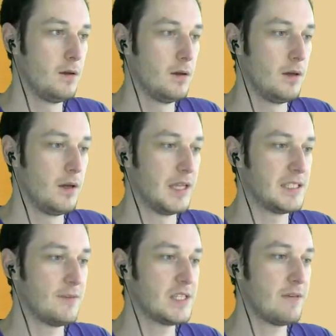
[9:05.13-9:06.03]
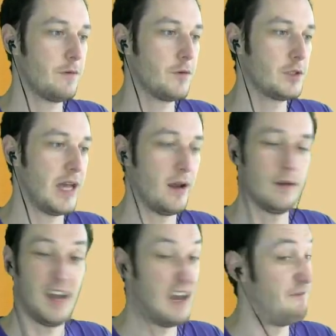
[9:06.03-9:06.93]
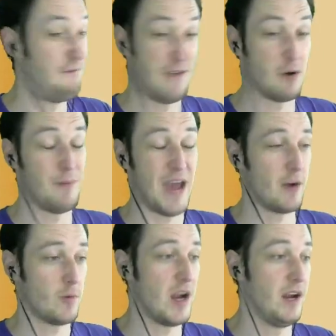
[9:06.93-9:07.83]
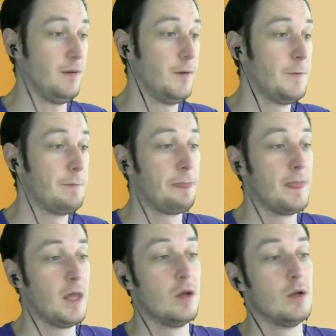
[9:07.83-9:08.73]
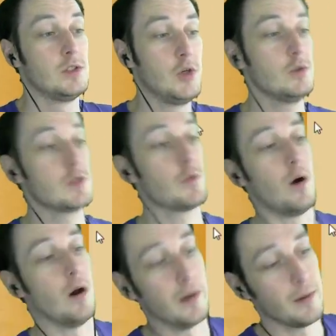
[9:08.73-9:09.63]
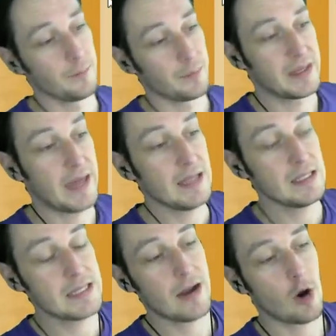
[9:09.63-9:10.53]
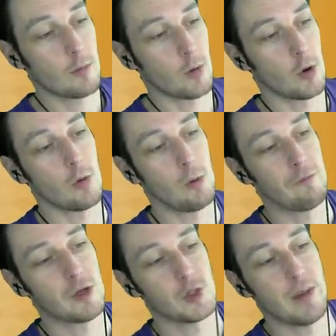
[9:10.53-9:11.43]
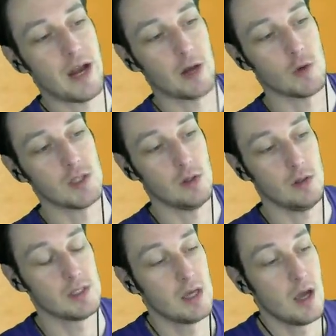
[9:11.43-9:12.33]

A 7/7 for 10, very bad rate. Choose 1, gain 10 armor or refresh your mana crystals.